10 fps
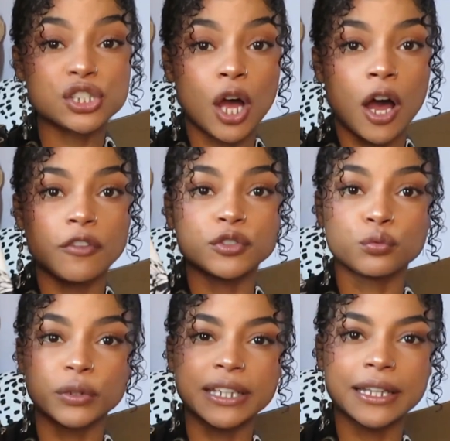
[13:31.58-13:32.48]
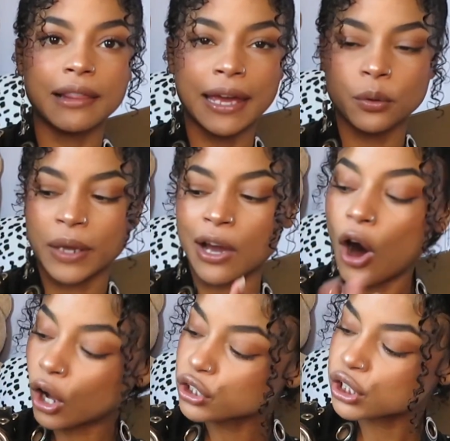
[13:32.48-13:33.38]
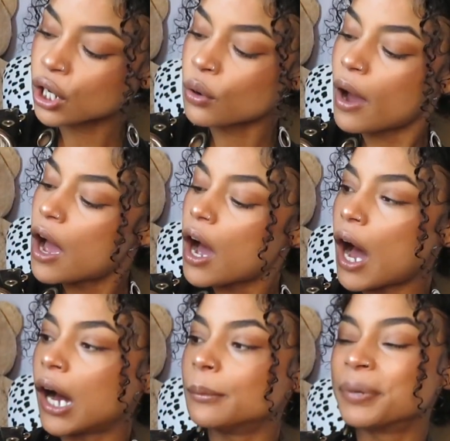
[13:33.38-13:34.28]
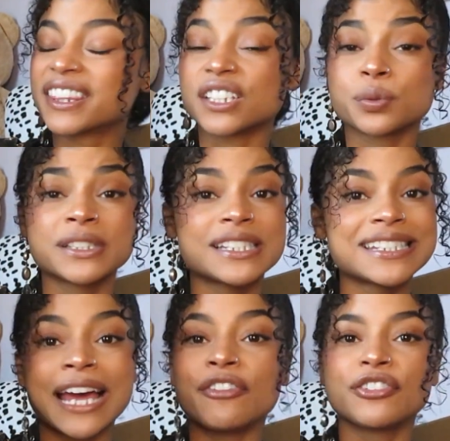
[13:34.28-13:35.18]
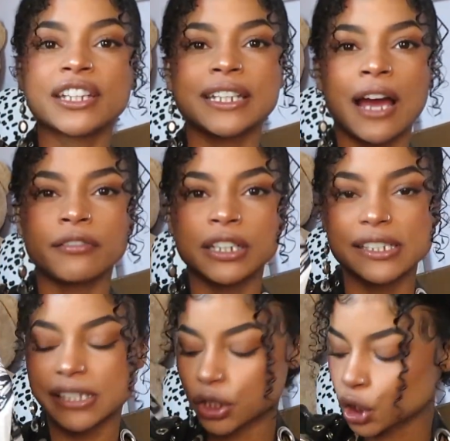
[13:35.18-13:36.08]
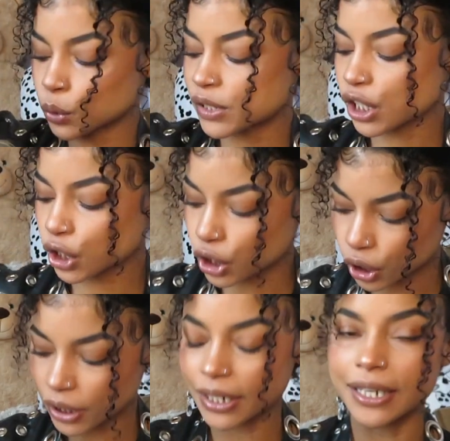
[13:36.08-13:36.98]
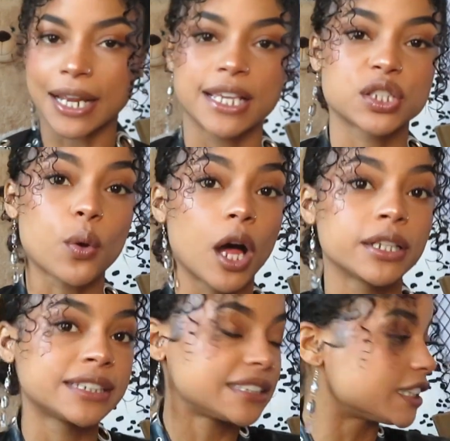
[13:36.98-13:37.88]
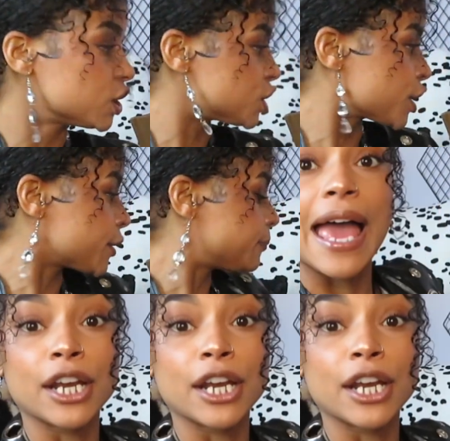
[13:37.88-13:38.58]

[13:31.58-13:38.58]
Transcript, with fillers: soft really lightweight also um, but this one's definitely not really see-through. It's a good, nice quality t-shirt.